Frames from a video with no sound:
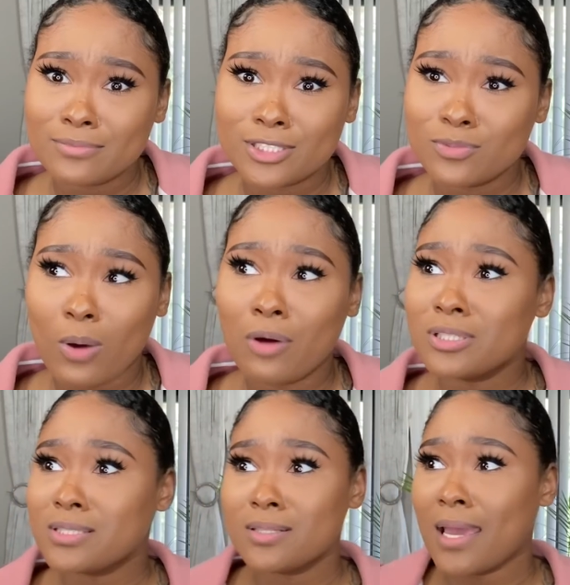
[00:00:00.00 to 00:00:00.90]
just walked
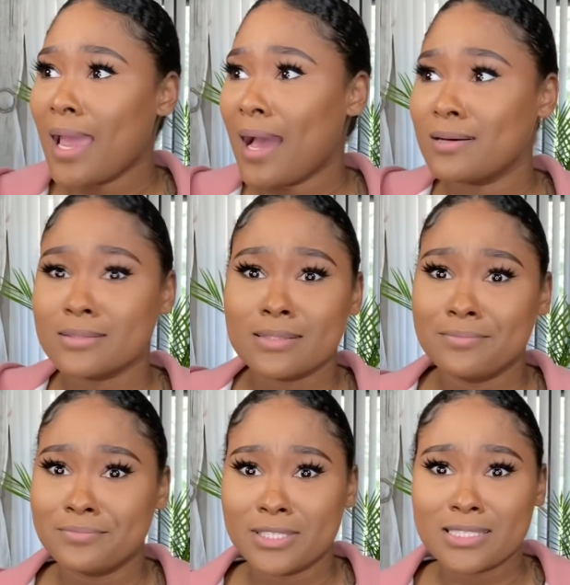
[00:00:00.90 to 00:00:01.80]
into their house
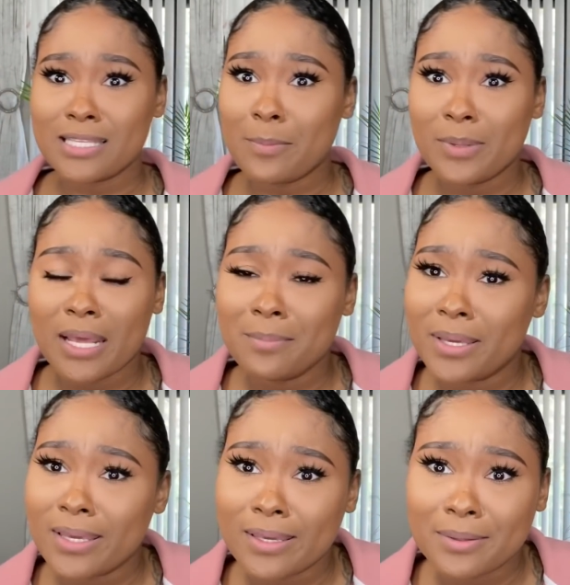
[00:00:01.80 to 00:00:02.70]
and slept in their
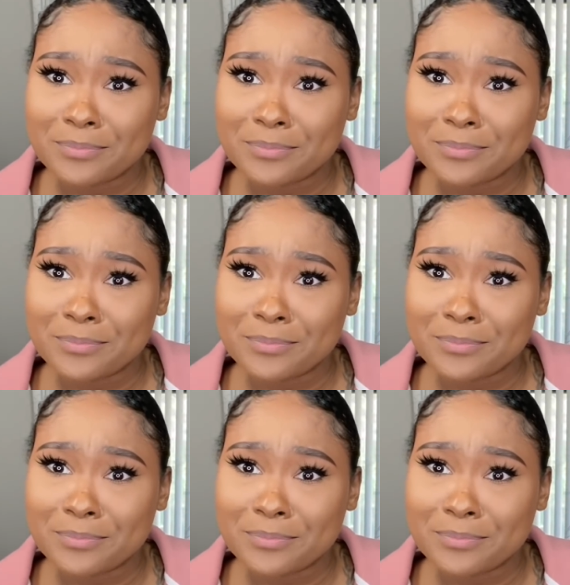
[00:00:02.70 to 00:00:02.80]
bed.